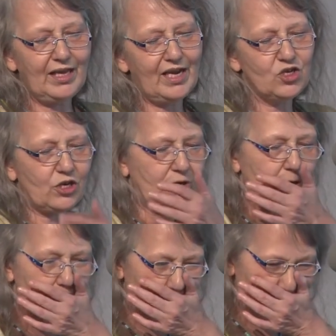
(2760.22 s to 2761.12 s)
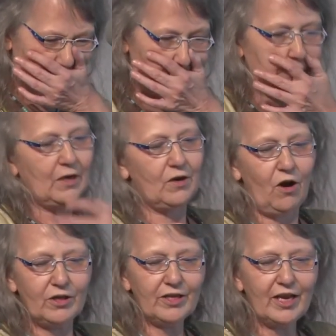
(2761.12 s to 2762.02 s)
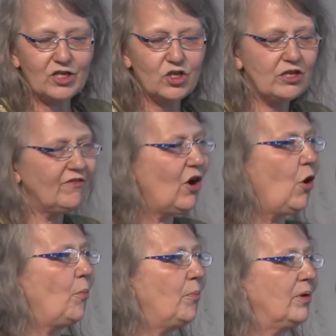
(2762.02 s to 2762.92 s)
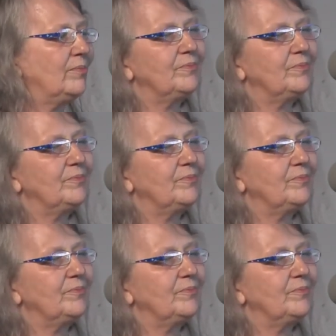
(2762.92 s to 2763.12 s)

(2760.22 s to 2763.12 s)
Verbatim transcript: one legend, called the Legend of Hope.